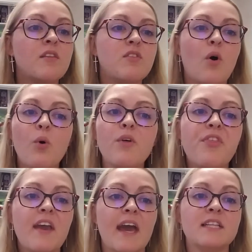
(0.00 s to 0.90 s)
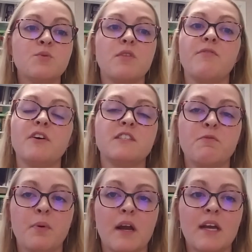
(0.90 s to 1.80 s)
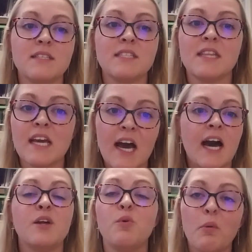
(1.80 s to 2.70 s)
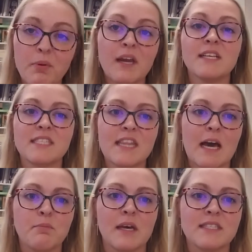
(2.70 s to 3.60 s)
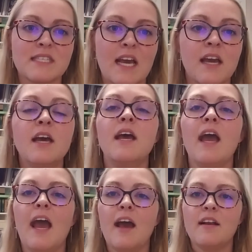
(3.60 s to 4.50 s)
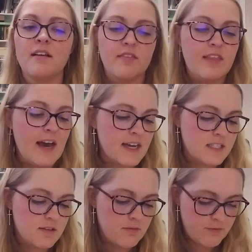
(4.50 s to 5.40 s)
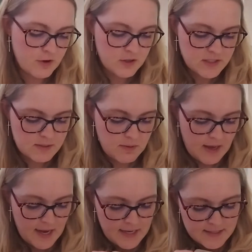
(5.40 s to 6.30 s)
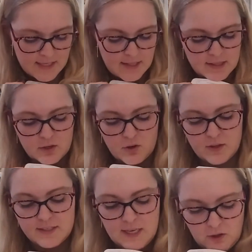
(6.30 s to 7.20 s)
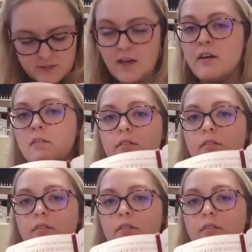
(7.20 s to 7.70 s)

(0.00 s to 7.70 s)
The whole thing ends with a verse of praise to the God who will bring us to that blessed day. And that verse has a little delta,